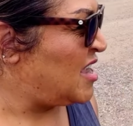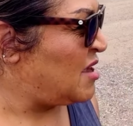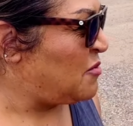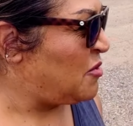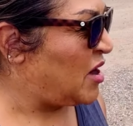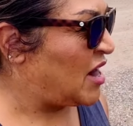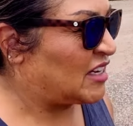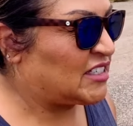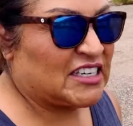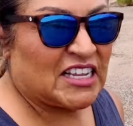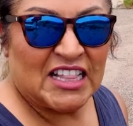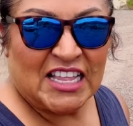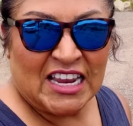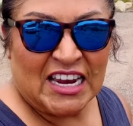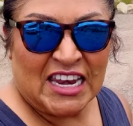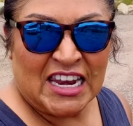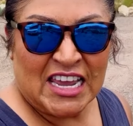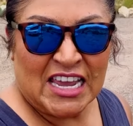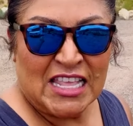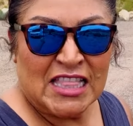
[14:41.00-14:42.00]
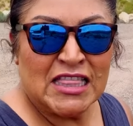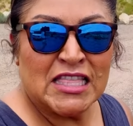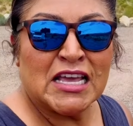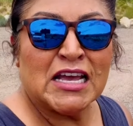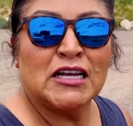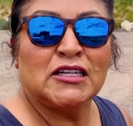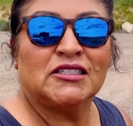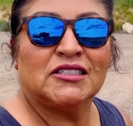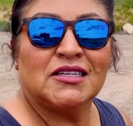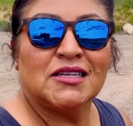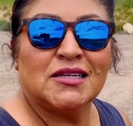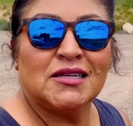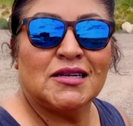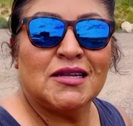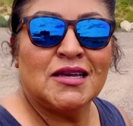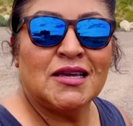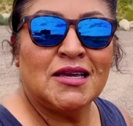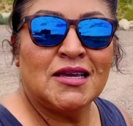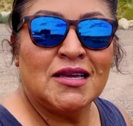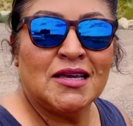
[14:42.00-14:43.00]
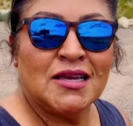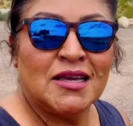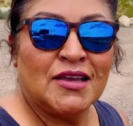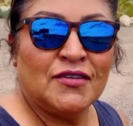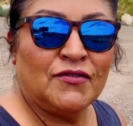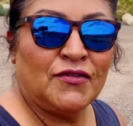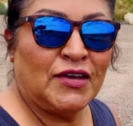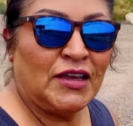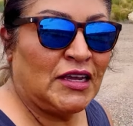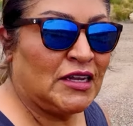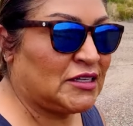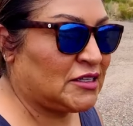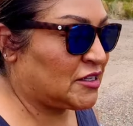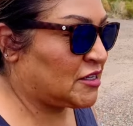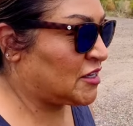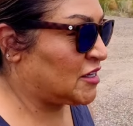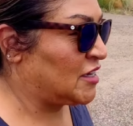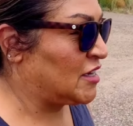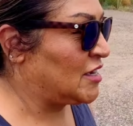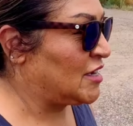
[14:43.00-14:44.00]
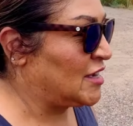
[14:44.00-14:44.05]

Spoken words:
practically 9,000 feet